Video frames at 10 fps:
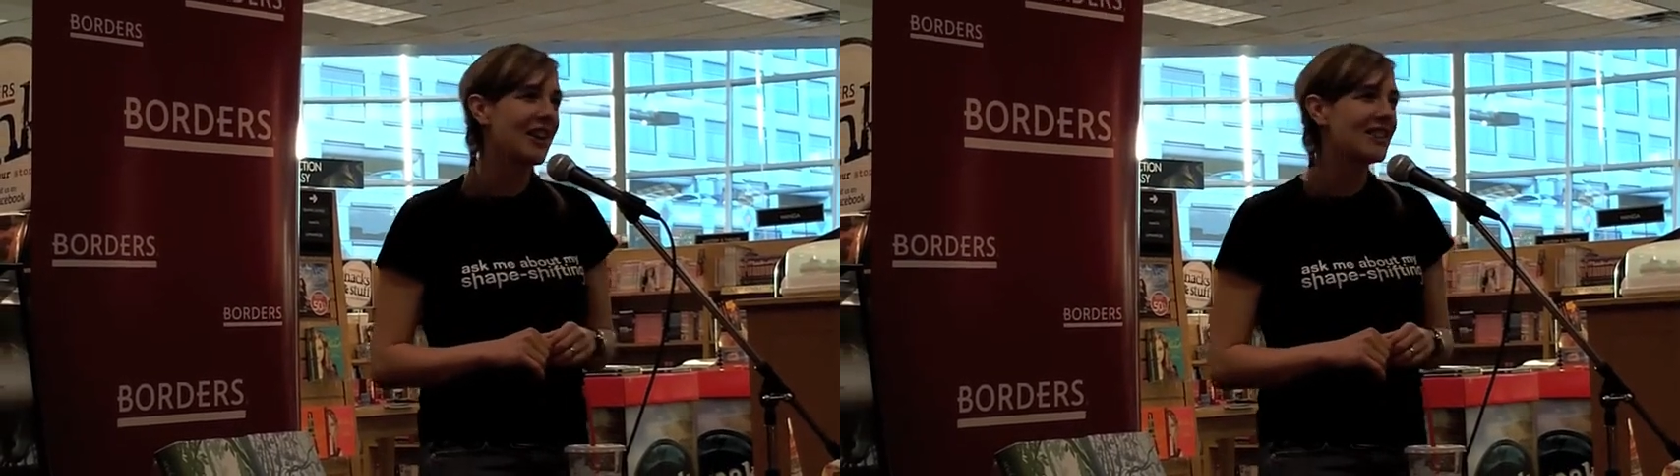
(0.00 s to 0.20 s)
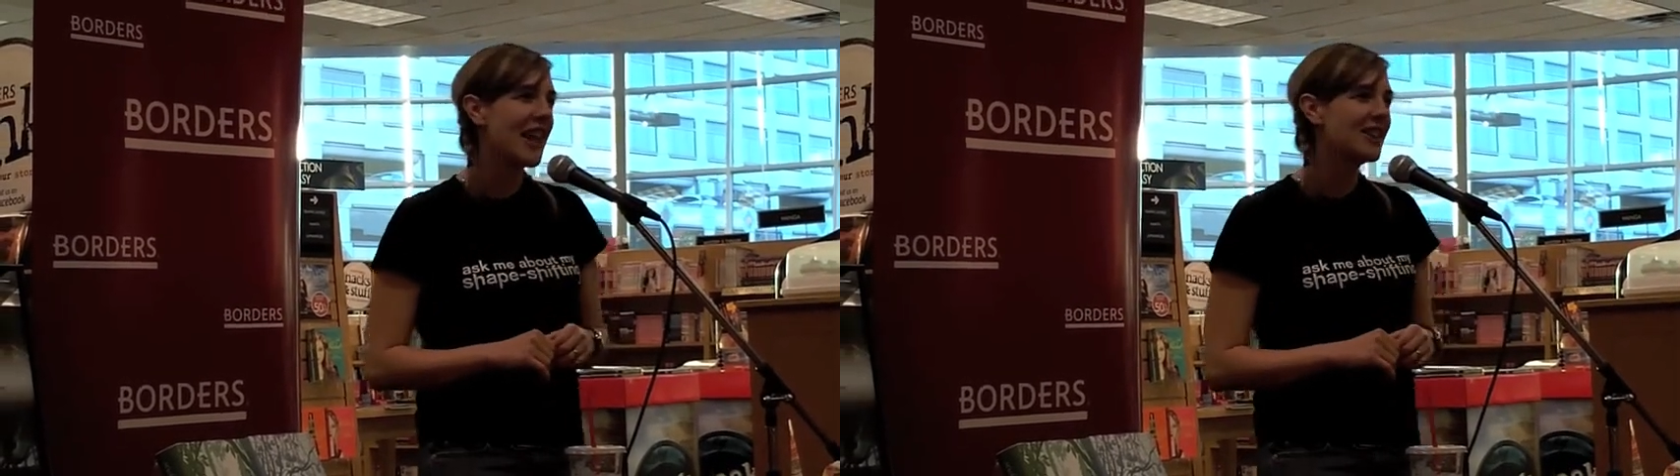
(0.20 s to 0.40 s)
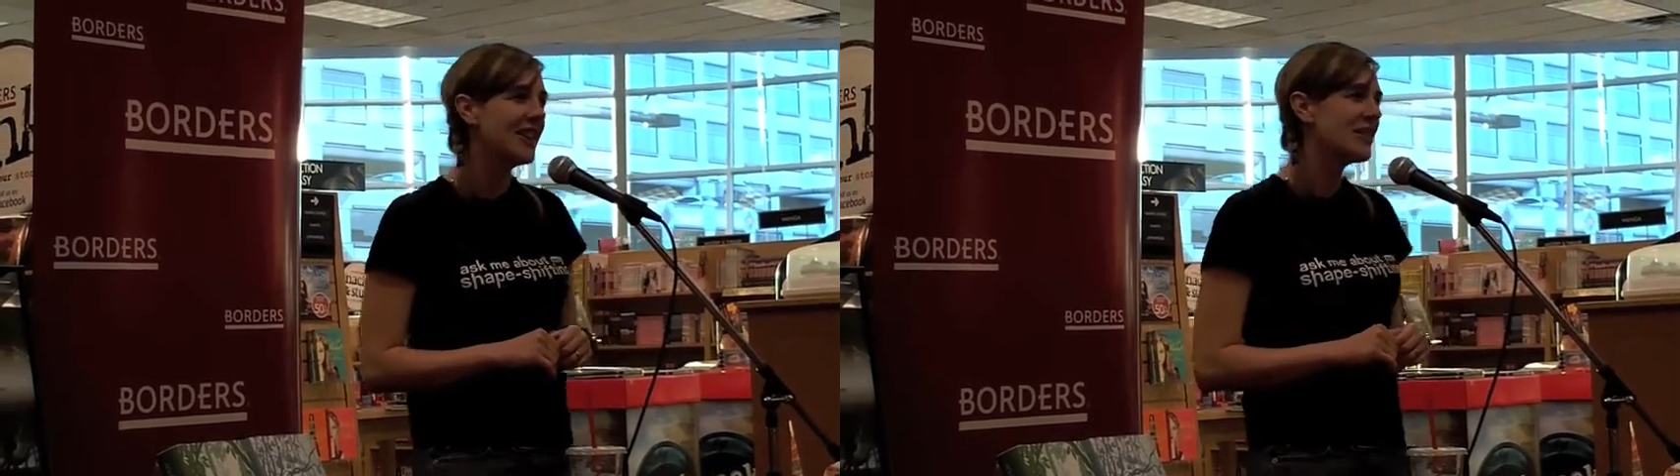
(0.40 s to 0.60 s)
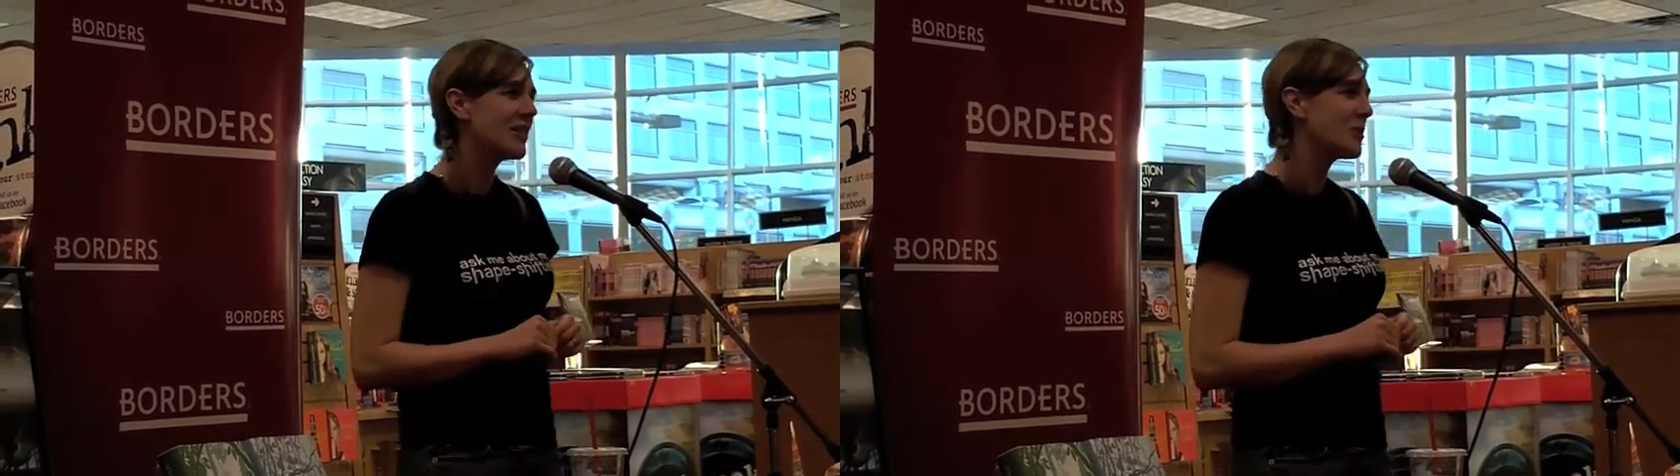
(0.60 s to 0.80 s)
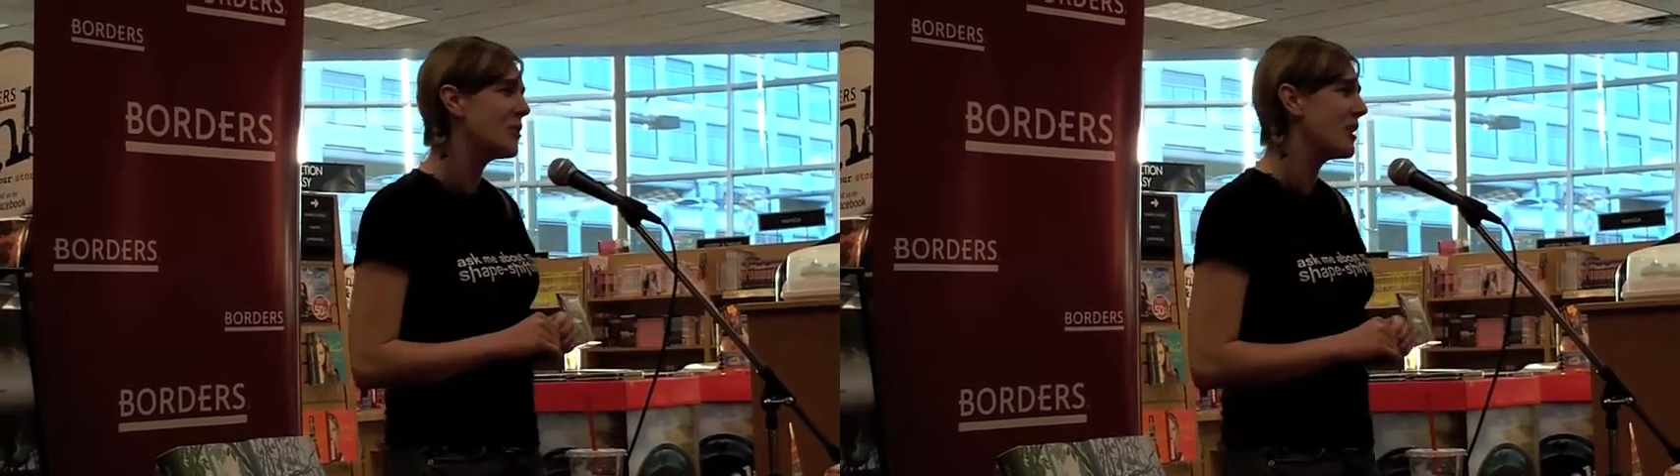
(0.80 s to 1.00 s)
contact
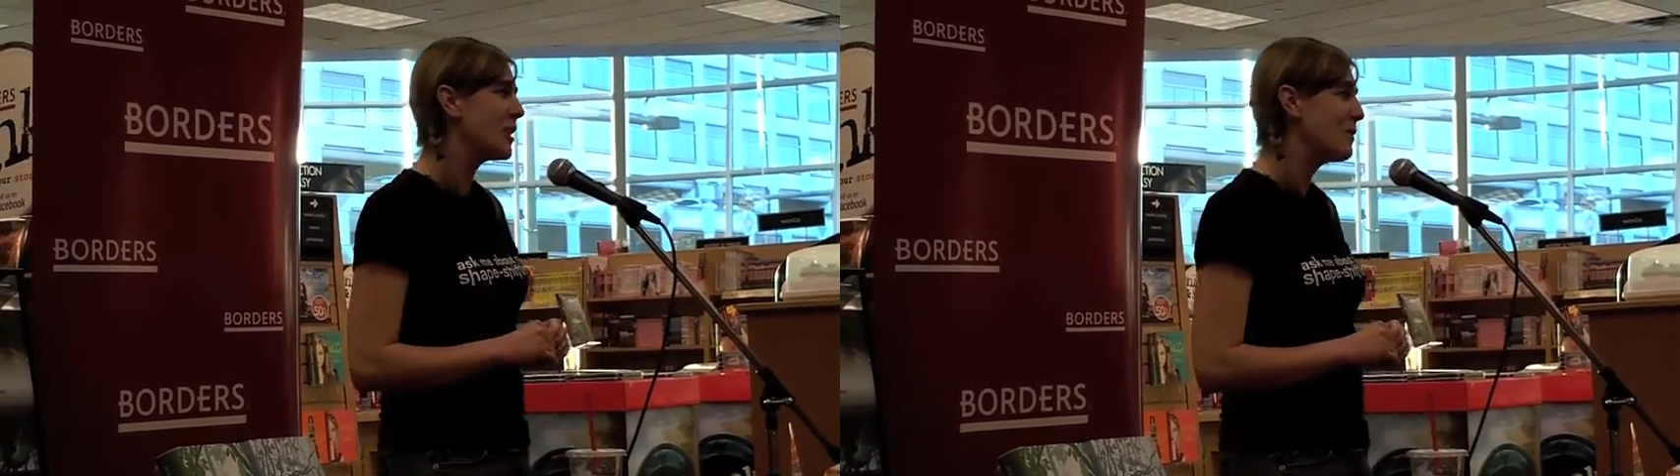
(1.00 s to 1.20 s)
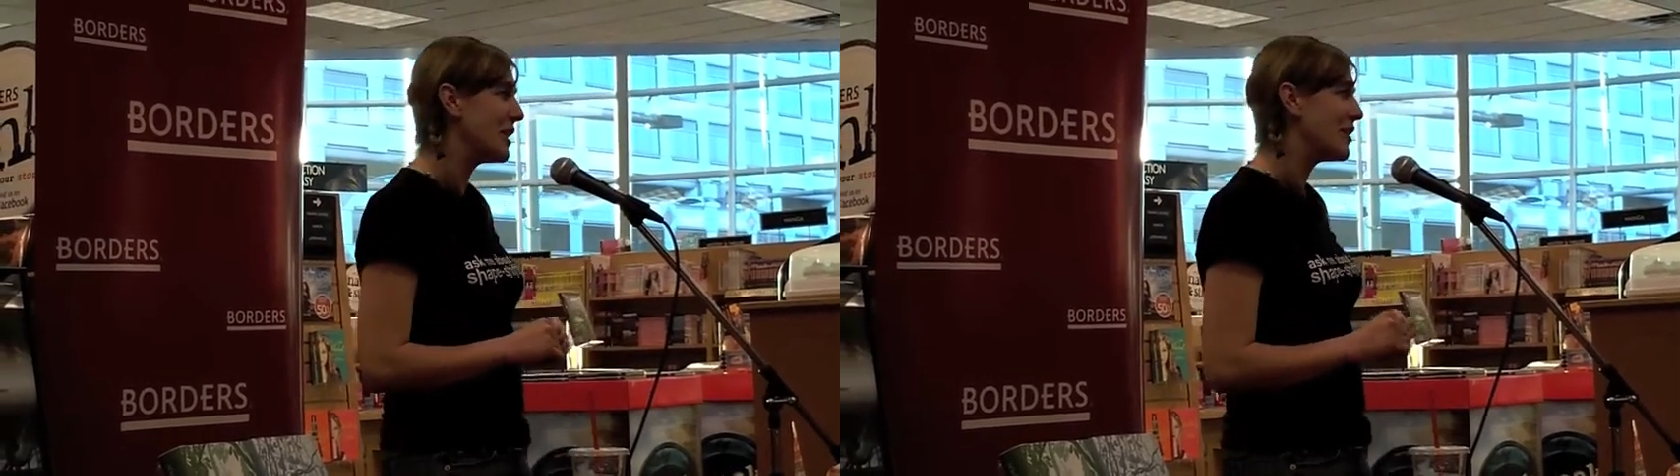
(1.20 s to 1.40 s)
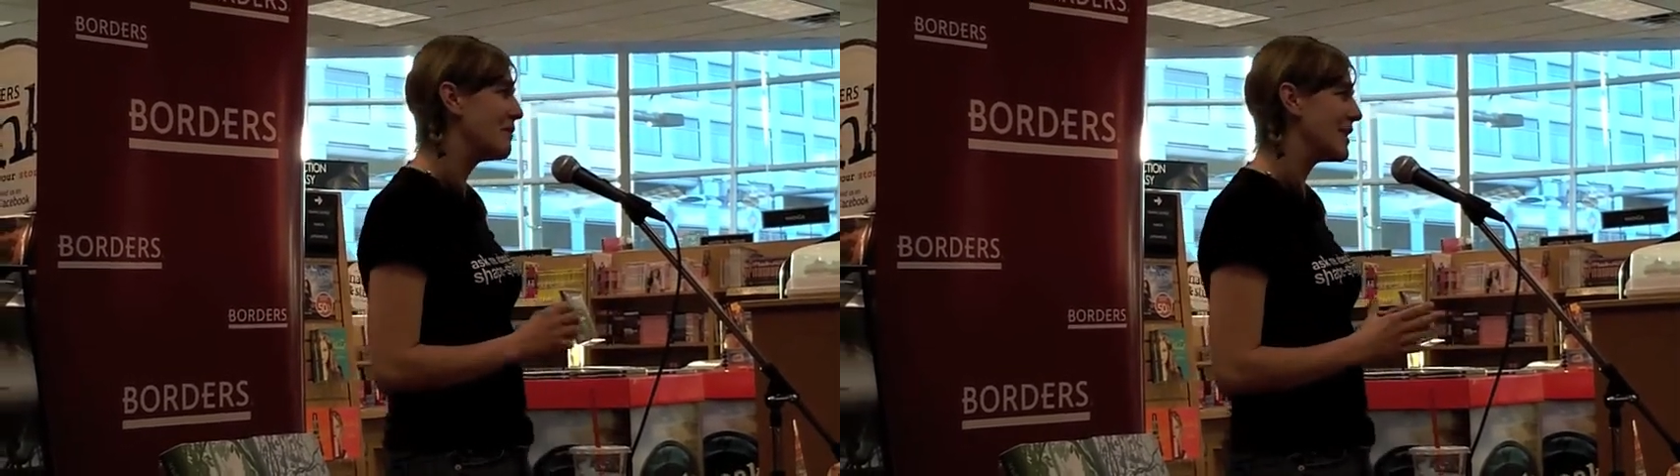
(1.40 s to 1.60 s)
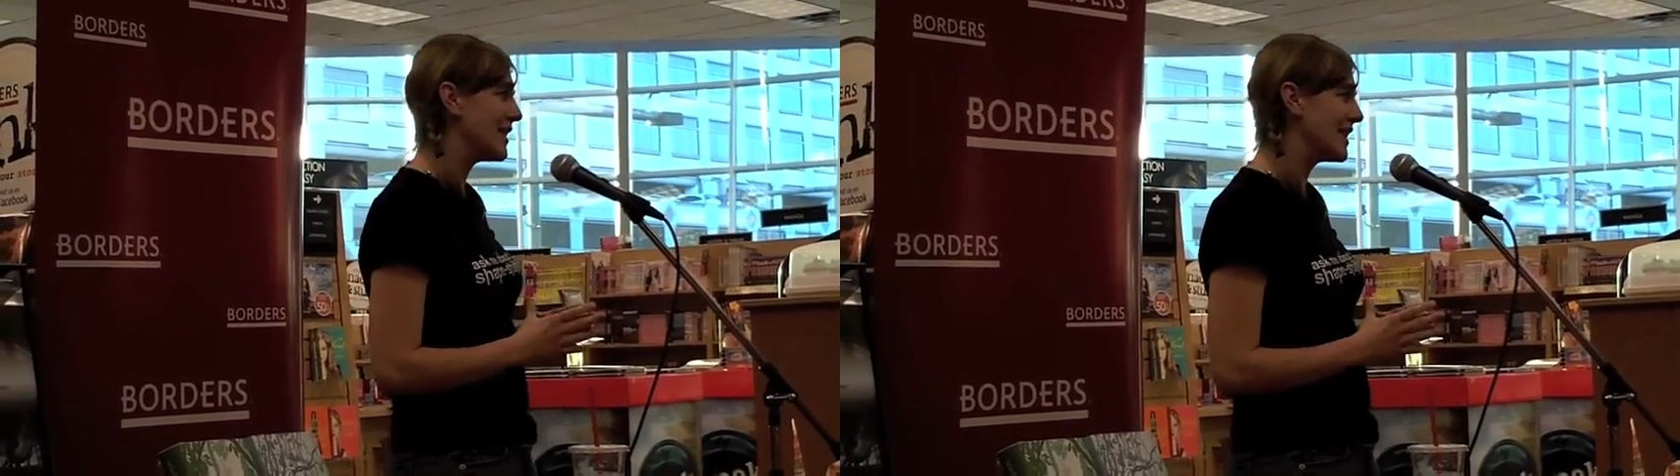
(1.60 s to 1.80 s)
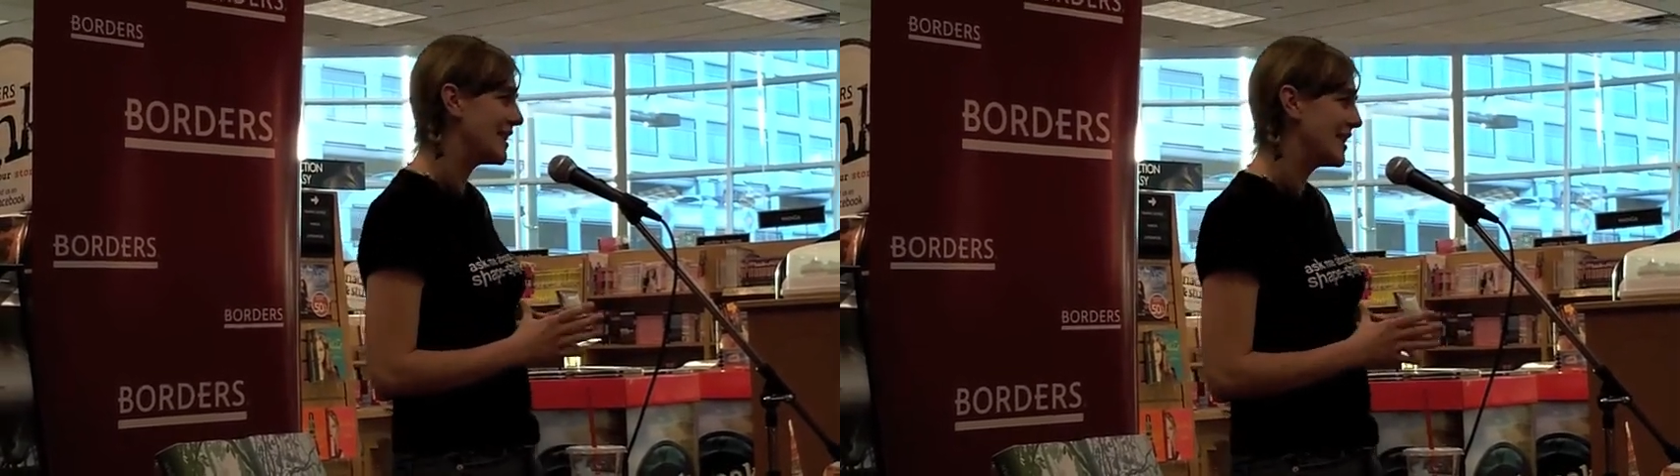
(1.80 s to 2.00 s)
lenses, or at their place of
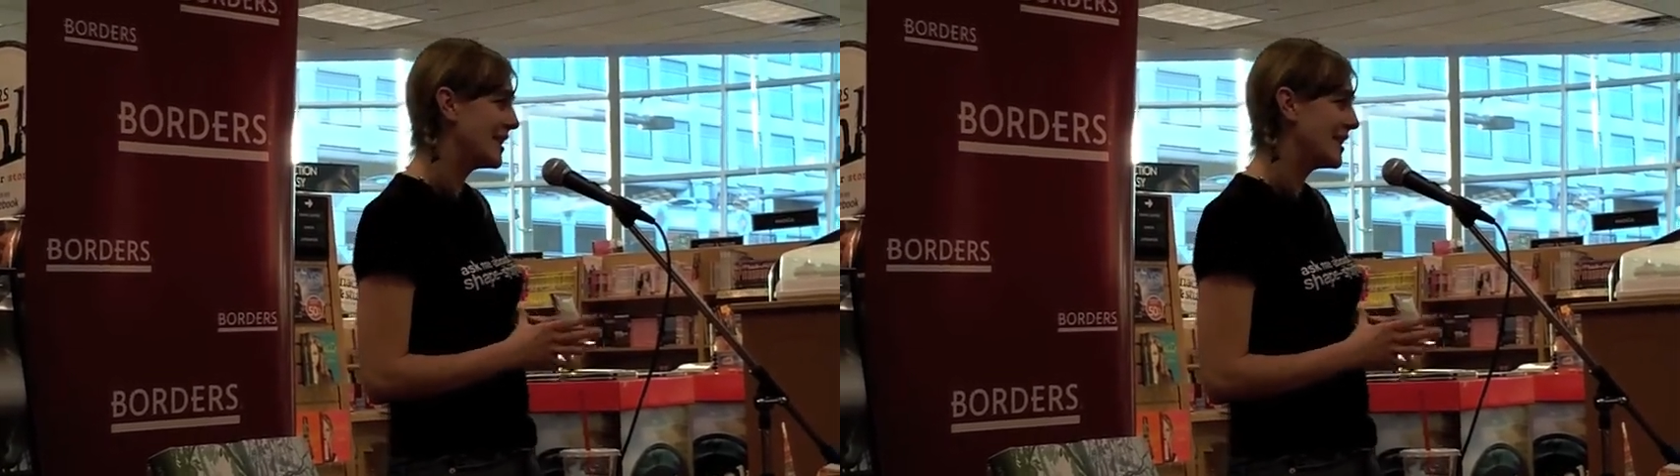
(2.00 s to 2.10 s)
business.